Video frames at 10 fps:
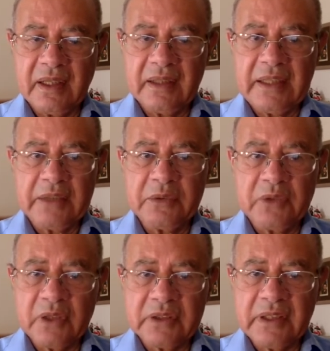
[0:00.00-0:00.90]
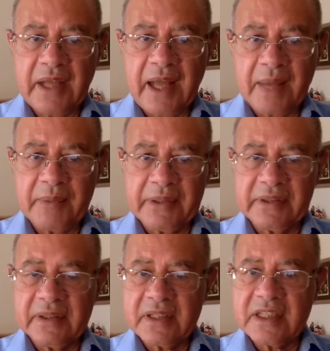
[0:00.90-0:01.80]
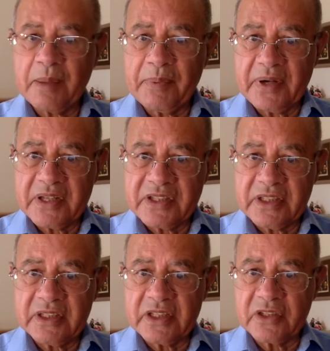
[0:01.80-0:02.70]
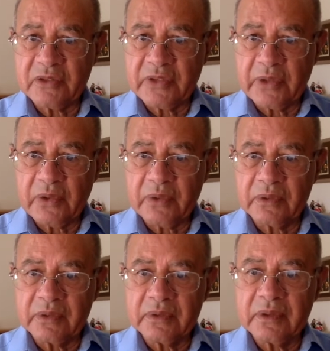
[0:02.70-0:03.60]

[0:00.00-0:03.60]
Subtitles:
They do not inhabit separate cities of their own,